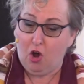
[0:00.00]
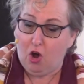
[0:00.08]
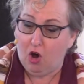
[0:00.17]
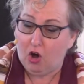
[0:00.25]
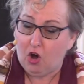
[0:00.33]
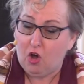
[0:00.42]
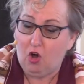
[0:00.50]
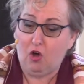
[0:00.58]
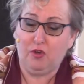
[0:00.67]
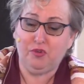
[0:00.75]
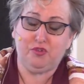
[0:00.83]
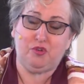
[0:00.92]
are
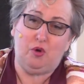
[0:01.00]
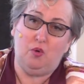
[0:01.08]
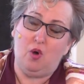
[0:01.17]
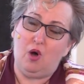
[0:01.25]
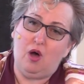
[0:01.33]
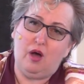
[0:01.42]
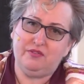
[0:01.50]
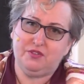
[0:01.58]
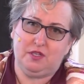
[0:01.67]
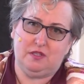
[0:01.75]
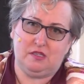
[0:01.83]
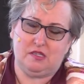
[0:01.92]
also
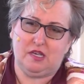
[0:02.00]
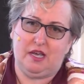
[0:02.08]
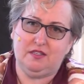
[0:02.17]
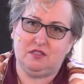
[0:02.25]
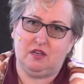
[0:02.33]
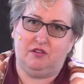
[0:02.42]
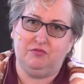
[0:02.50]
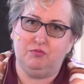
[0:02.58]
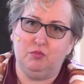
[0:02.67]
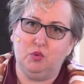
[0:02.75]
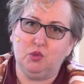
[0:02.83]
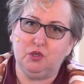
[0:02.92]
often sites of
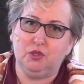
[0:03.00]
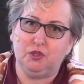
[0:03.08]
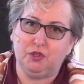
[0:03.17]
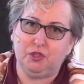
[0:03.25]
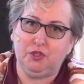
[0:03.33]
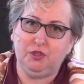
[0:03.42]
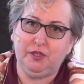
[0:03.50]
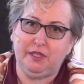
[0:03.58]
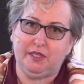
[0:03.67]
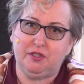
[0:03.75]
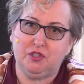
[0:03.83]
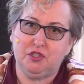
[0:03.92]
moral
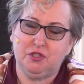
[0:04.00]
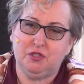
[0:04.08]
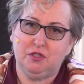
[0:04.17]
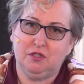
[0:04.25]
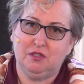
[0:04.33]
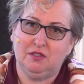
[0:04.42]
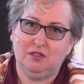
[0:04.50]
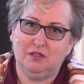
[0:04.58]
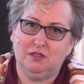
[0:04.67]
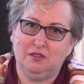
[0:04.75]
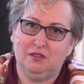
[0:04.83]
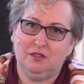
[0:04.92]
courage.
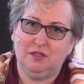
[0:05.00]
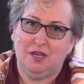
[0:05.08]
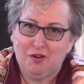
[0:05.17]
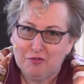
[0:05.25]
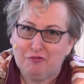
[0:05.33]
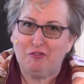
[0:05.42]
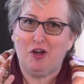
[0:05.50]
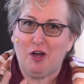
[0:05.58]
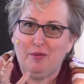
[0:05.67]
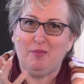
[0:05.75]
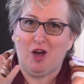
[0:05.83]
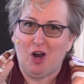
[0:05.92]

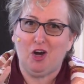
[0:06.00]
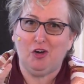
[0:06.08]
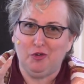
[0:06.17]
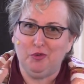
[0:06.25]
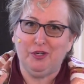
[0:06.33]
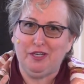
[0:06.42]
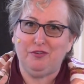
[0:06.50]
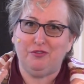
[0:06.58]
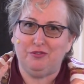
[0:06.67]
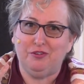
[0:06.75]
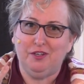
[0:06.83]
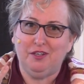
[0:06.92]
From our
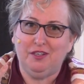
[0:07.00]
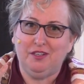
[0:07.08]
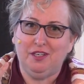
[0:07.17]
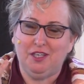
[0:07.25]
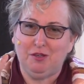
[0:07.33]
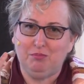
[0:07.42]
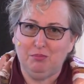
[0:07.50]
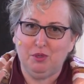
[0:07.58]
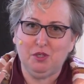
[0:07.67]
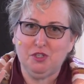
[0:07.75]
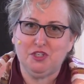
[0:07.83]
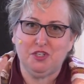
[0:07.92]
grief
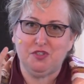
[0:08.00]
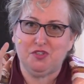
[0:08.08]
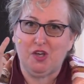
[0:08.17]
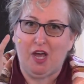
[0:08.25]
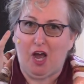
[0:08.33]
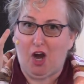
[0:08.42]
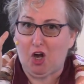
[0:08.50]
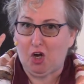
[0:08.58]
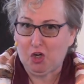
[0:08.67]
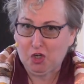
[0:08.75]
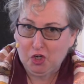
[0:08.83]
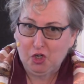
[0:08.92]
emerges
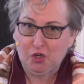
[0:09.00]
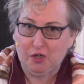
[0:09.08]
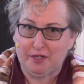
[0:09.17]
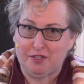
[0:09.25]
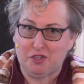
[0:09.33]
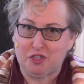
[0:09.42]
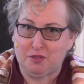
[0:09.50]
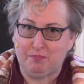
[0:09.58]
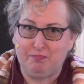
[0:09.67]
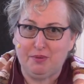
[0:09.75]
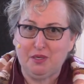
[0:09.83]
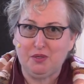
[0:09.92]
our courage to
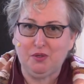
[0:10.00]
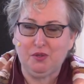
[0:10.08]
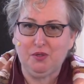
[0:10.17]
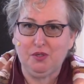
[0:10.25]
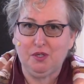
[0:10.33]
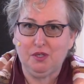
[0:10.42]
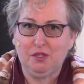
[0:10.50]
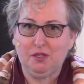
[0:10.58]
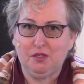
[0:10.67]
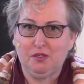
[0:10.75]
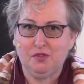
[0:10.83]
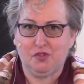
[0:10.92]
build
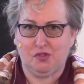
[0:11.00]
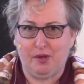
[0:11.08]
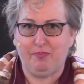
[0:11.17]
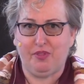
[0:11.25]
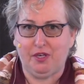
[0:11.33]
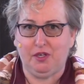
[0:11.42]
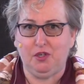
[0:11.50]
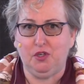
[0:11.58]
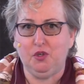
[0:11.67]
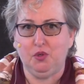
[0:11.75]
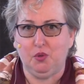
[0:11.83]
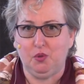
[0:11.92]
something
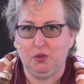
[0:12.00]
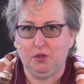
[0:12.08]
new.